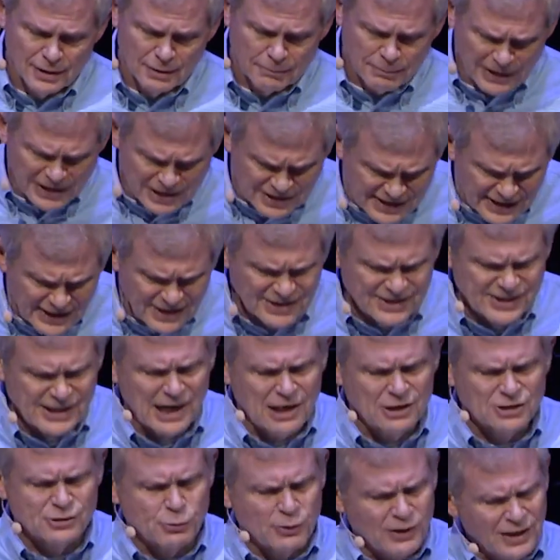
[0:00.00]
Because he
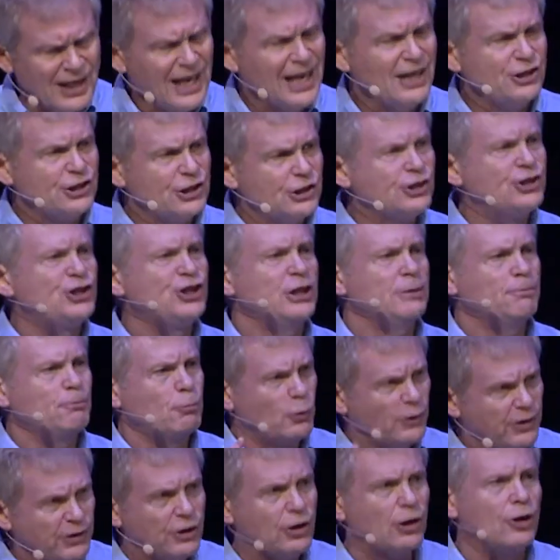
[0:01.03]
desires relationship
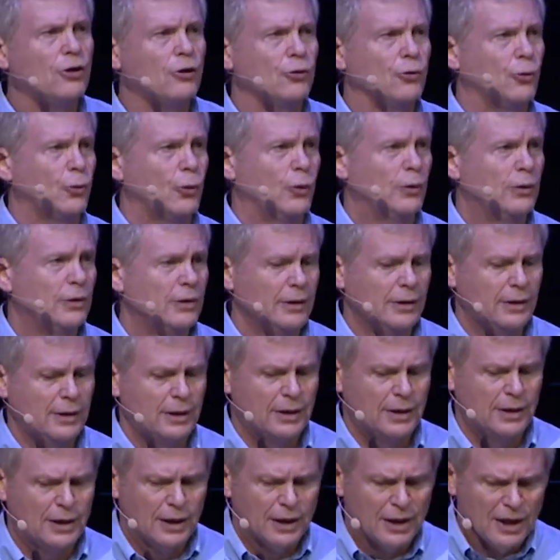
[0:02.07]
with you.
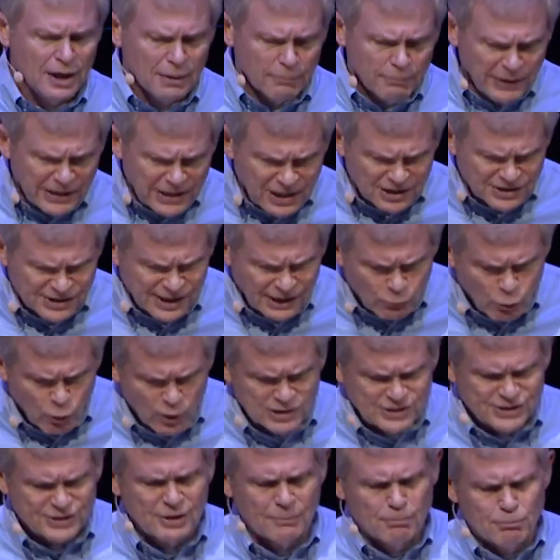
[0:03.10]
Because he
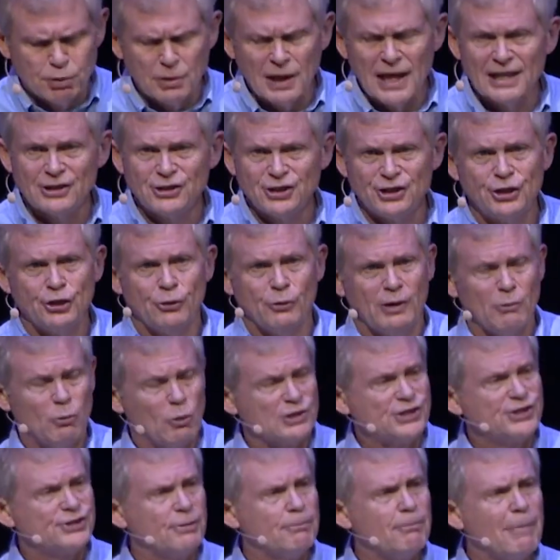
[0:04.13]
wants to bless you. He
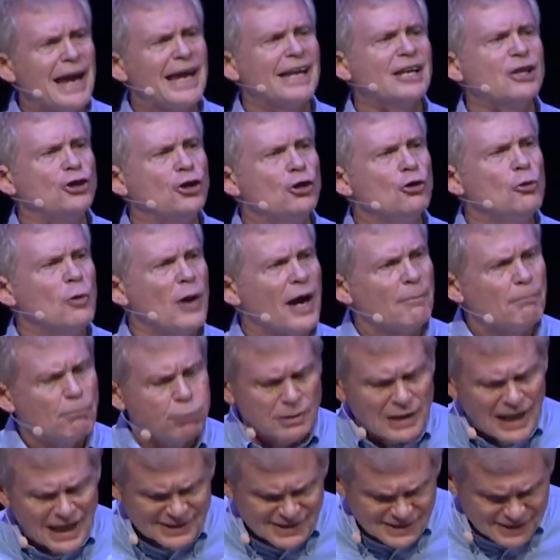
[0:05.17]
wants to make you a
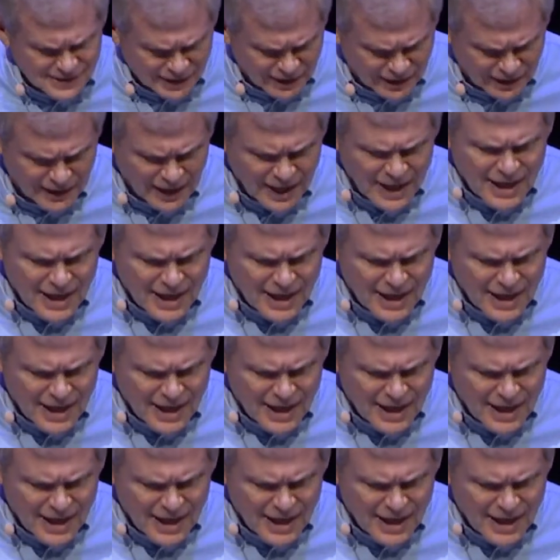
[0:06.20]
blessing.